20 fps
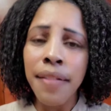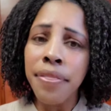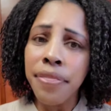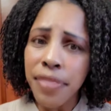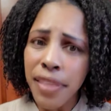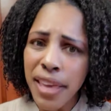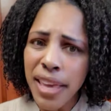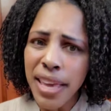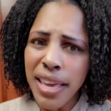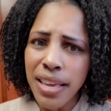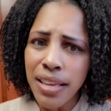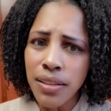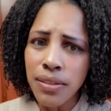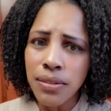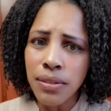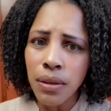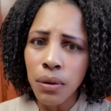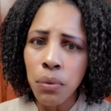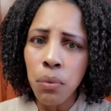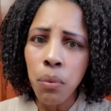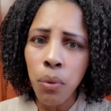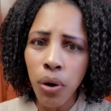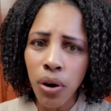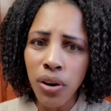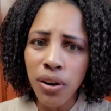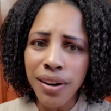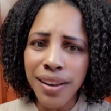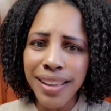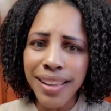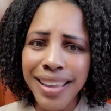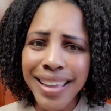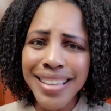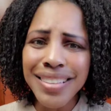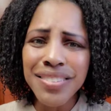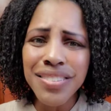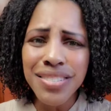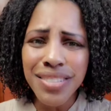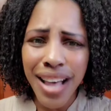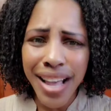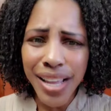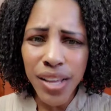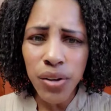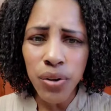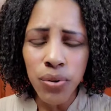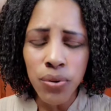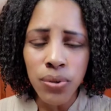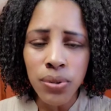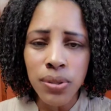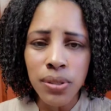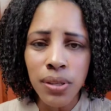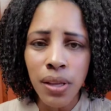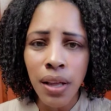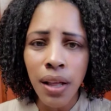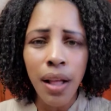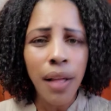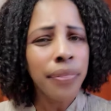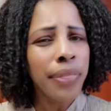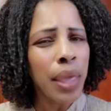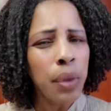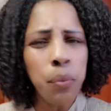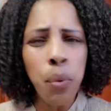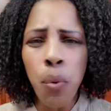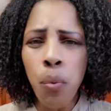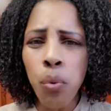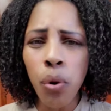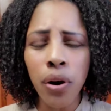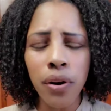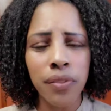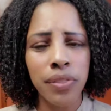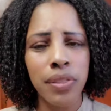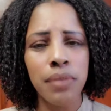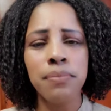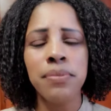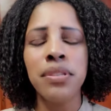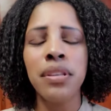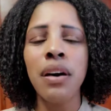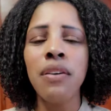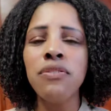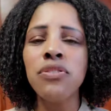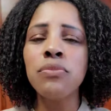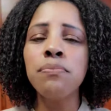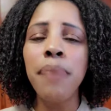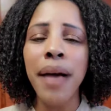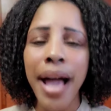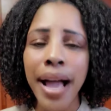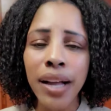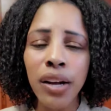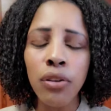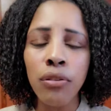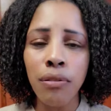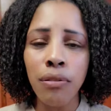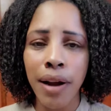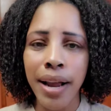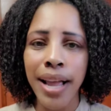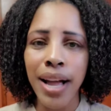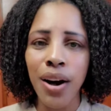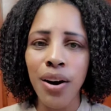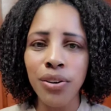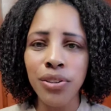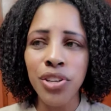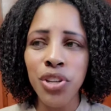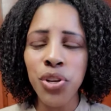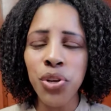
Things work in cycles they will work themselves back around.